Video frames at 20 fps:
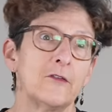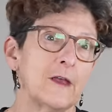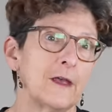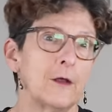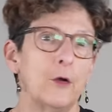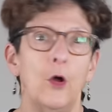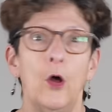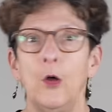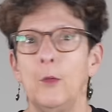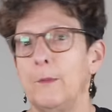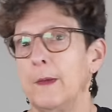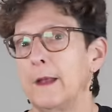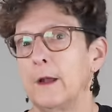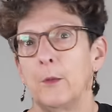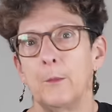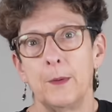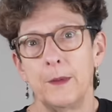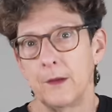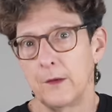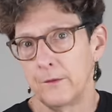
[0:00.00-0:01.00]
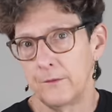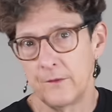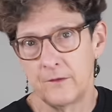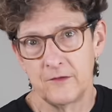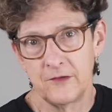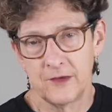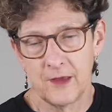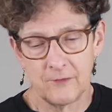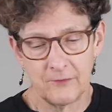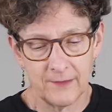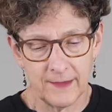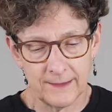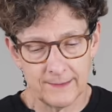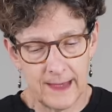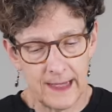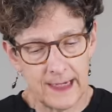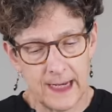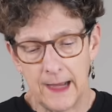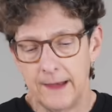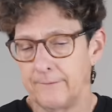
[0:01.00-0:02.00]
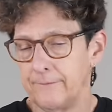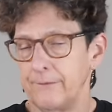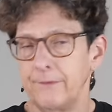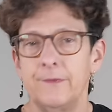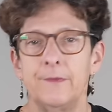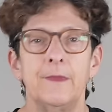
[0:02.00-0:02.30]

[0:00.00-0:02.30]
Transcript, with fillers: like an all-metal build and stuff like that, uh,